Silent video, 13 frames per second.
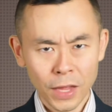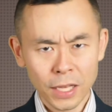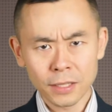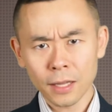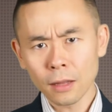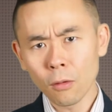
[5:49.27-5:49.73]

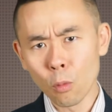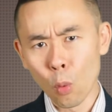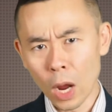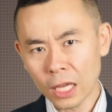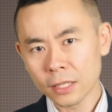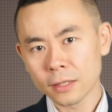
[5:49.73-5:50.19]
Instead of
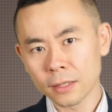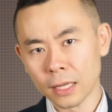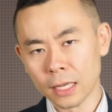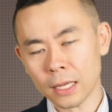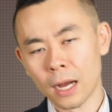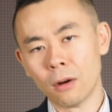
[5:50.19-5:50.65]

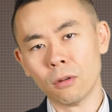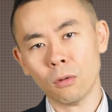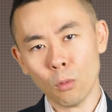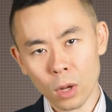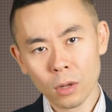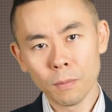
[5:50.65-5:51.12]
wasting our
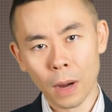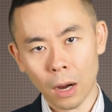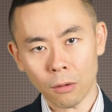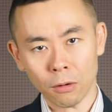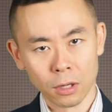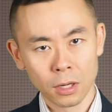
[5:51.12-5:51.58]

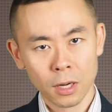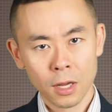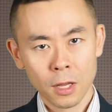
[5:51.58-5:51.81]
willpower